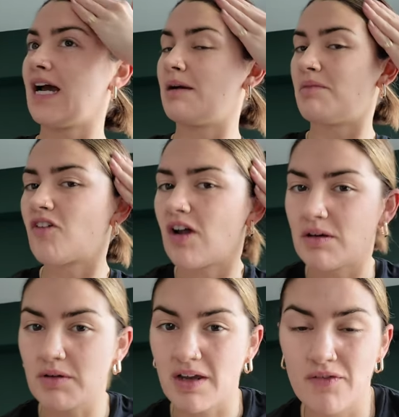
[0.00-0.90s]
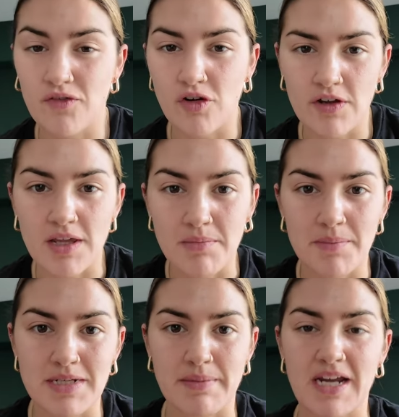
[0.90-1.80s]
I've got a little gift for her that
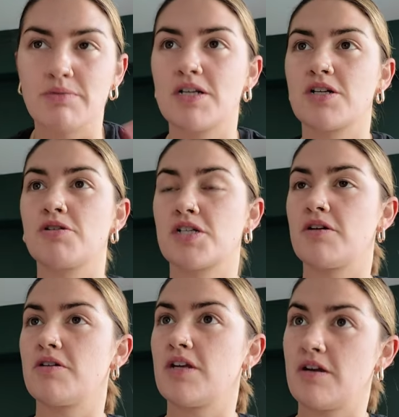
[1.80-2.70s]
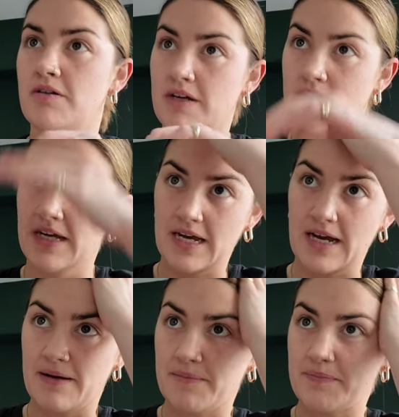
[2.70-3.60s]
Mum has made, which I'll show you
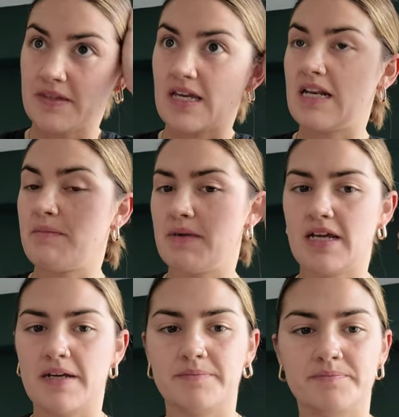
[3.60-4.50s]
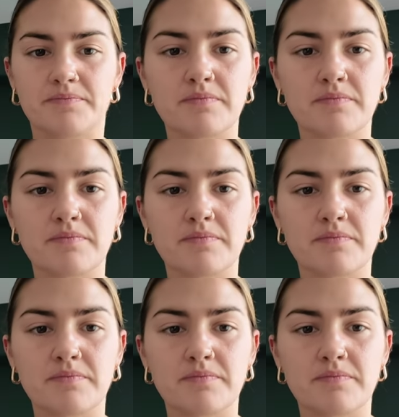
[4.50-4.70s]
in a minute.